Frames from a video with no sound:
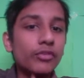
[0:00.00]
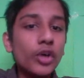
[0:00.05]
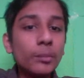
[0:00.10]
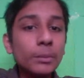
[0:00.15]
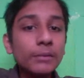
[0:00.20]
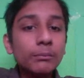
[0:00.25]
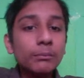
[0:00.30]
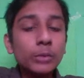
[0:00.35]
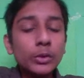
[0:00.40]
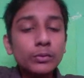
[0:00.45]
we
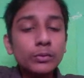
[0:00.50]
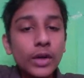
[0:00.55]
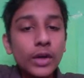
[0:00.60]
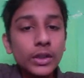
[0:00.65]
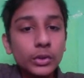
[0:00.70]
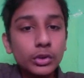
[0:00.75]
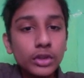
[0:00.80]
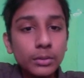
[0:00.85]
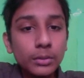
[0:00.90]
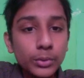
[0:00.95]
move on
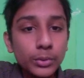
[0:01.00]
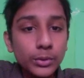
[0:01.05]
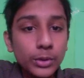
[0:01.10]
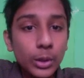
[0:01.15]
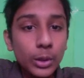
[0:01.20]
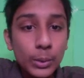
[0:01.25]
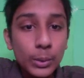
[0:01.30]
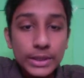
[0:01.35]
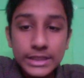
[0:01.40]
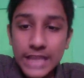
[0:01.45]
to the
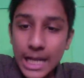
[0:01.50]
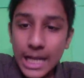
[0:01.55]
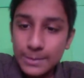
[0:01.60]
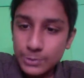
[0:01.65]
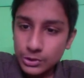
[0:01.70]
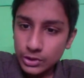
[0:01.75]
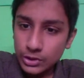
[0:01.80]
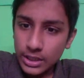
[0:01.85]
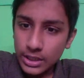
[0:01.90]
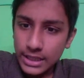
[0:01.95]
move queen
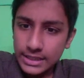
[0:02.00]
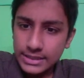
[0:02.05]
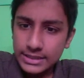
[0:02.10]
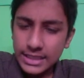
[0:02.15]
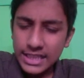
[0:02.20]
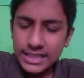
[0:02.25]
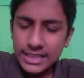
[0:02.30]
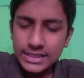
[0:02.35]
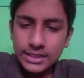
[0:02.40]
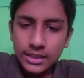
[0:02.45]
captures on
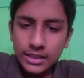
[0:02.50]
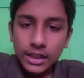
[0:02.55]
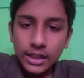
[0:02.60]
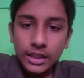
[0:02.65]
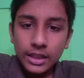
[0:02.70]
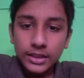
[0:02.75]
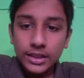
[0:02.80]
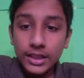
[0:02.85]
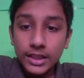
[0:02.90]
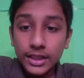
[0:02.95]
h6,
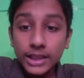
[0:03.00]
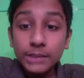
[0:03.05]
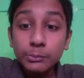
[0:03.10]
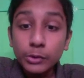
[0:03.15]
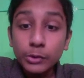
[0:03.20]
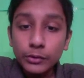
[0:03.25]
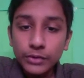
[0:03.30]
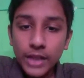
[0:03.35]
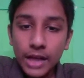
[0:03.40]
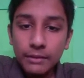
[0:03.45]
the correct
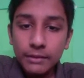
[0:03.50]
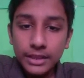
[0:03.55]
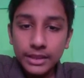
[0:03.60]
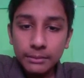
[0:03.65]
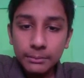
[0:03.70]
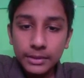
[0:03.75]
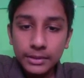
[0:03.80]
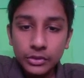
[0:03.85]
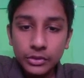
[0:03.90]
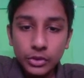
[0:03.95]
move here would have
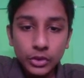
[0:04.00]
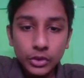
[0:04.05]
been rook